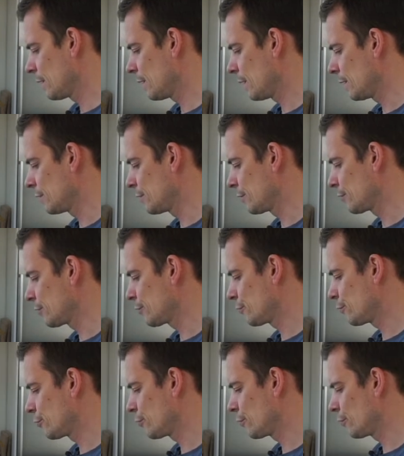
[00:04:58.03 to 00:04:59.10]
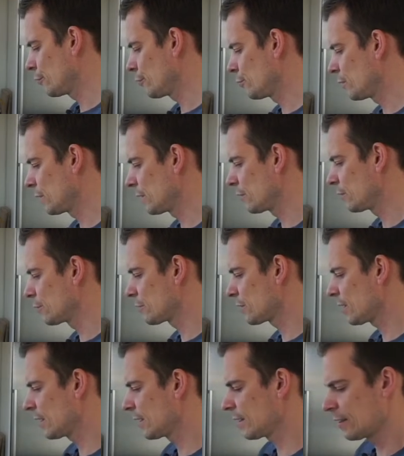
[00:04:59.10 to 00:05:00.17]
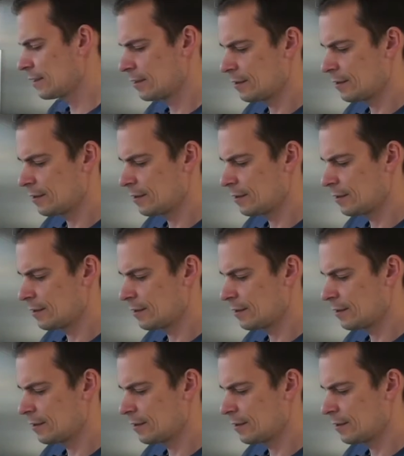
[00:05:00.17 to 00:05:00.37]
And just to show you what it looks like,